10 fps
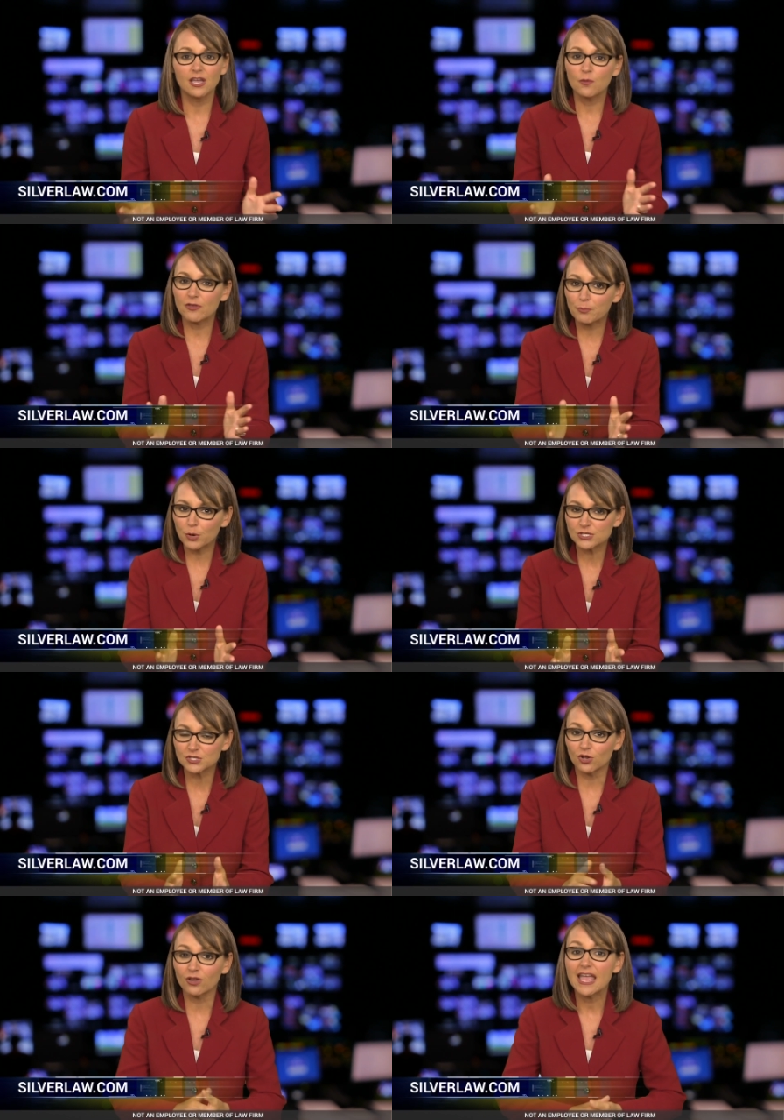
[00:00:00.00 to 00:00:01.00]
with
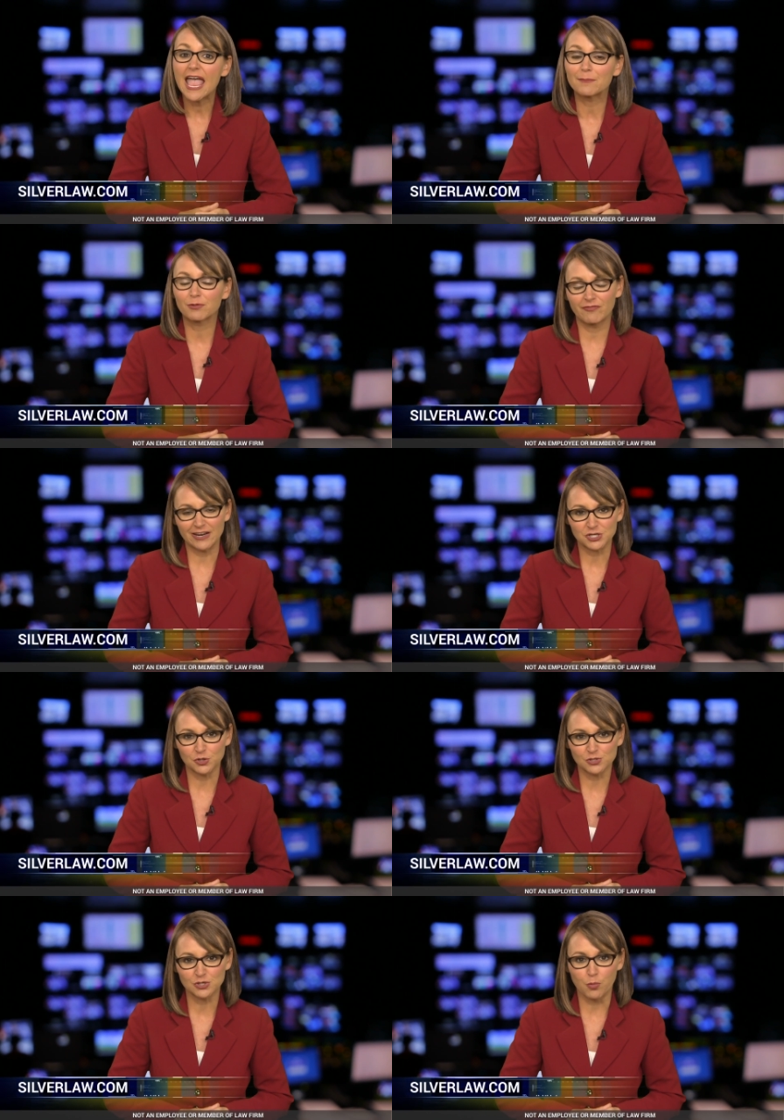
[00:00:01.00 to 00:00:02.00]
personal and
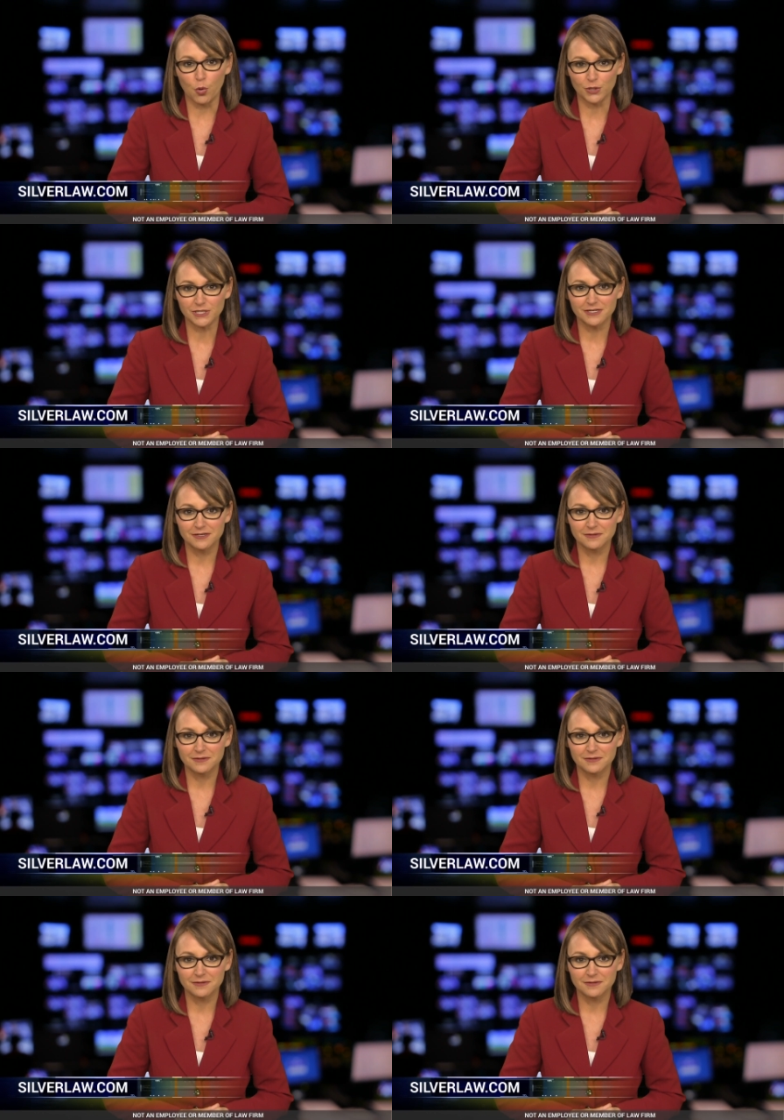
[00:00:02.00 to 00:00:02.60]
professional support.